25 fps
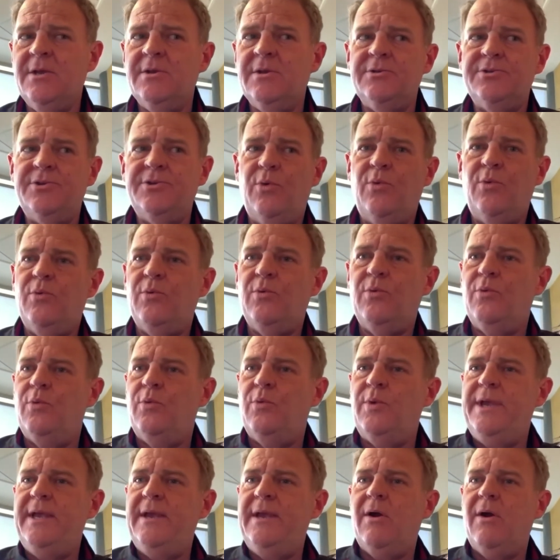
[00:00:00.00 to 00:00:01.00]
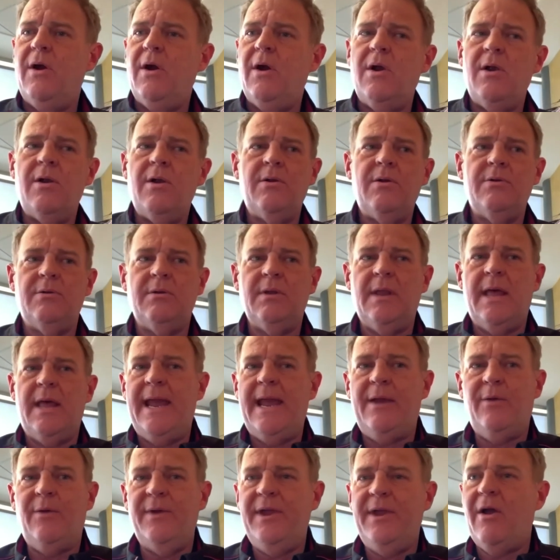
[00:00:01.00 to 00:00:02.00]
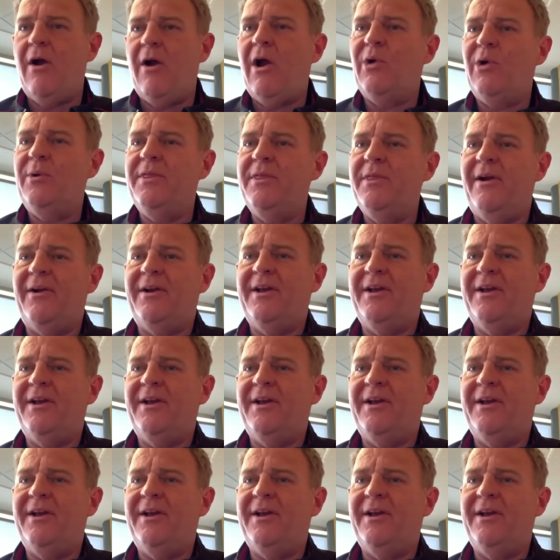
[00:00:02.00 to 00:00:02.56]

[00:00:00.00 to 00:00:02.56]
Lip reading: So we are like we are with our